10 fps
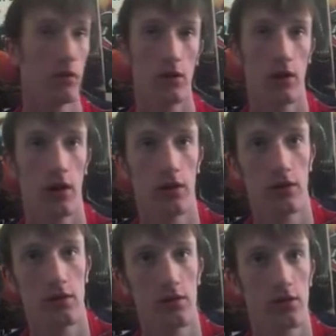
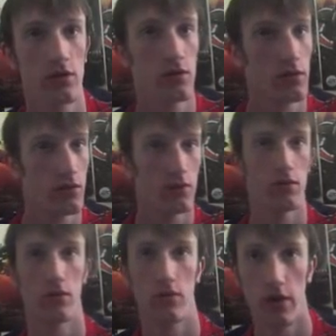and
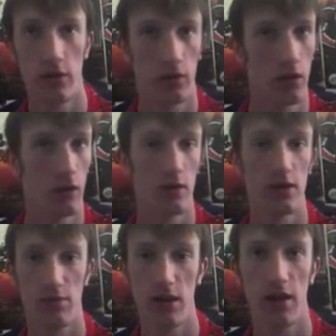it will always
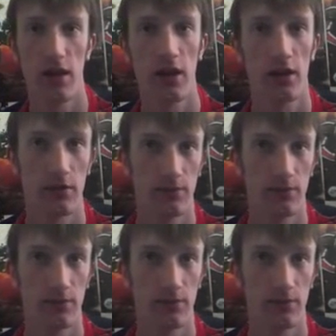be there.